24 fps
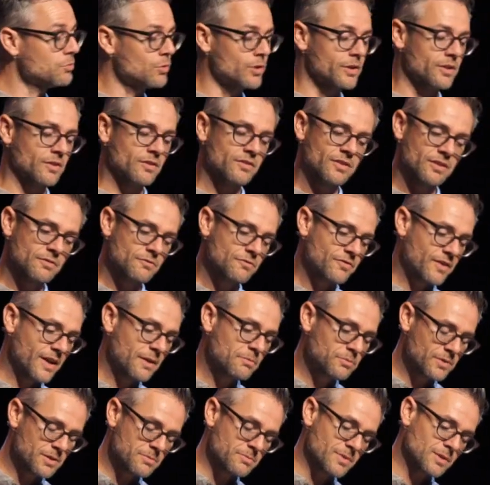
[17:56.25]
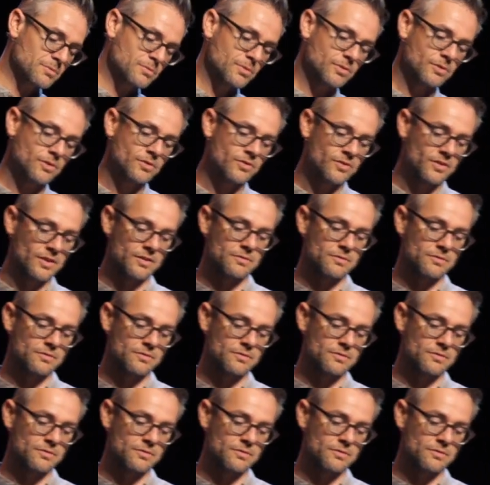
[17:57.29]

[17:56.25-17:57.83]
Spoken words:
ones and family members